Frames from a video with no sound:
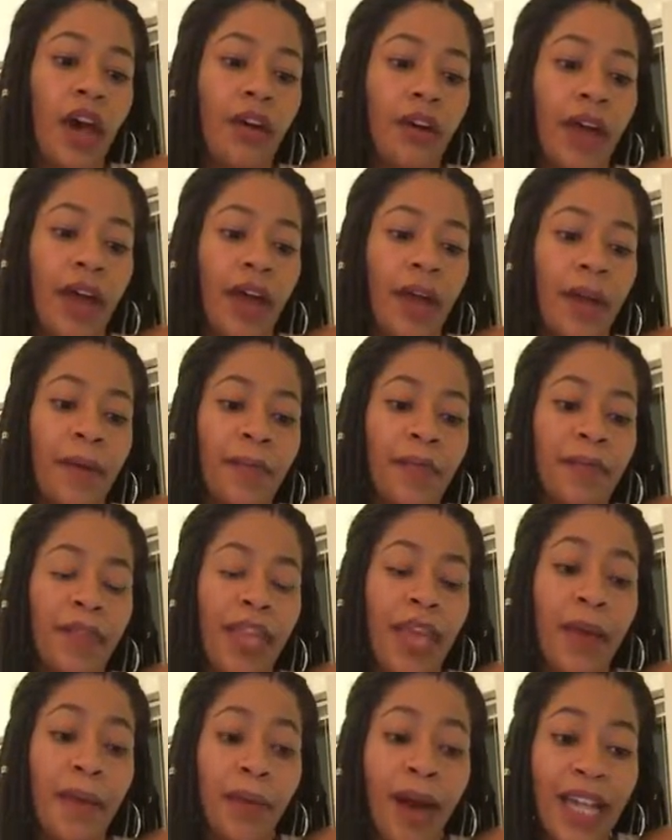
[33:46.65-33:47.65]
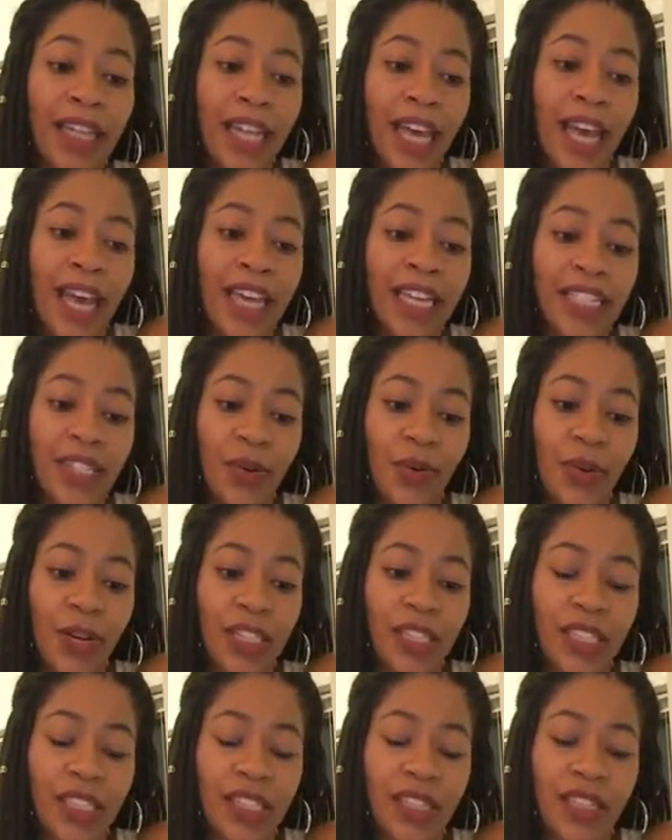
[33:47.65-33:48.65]
Okay. And my last
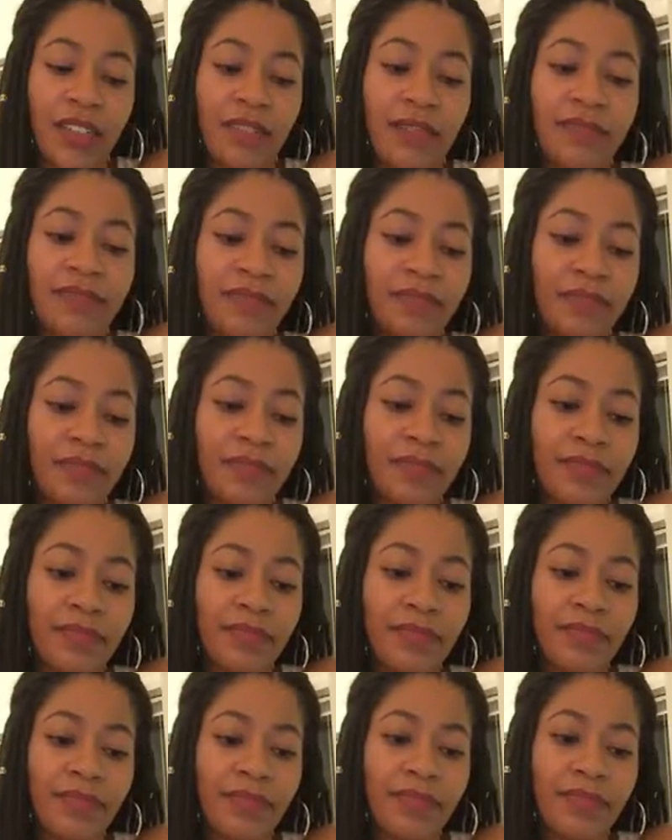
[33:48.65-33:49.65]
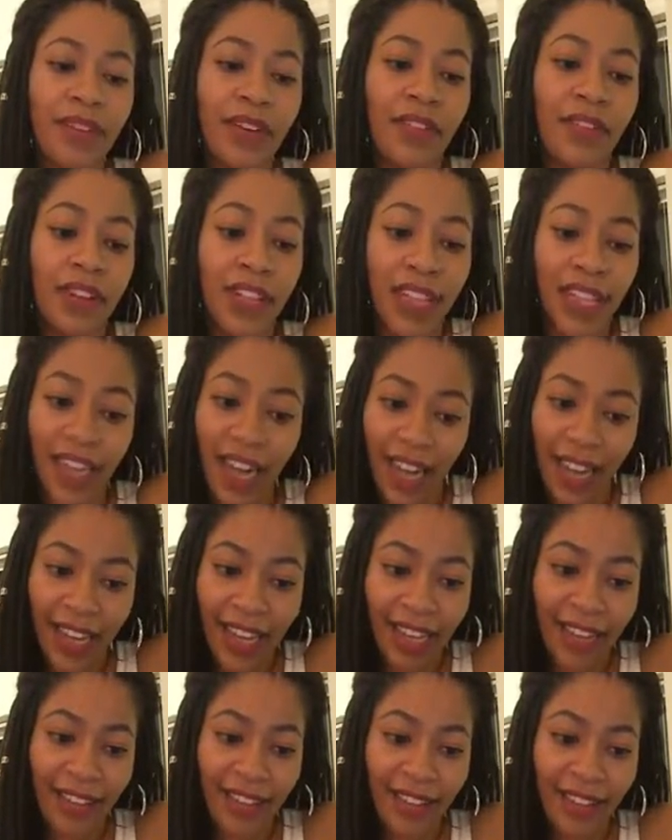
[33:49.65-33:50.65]
question for the
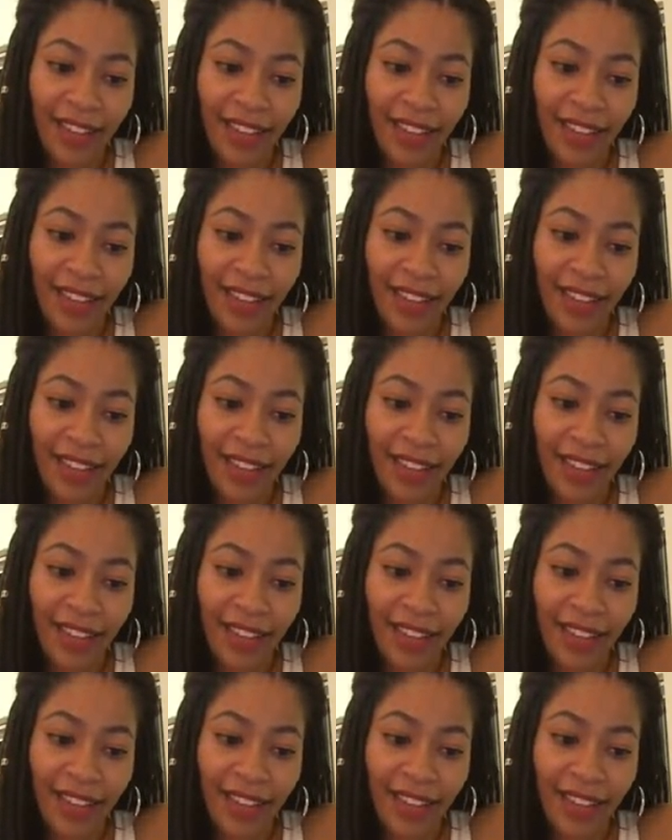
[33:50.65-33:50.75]
night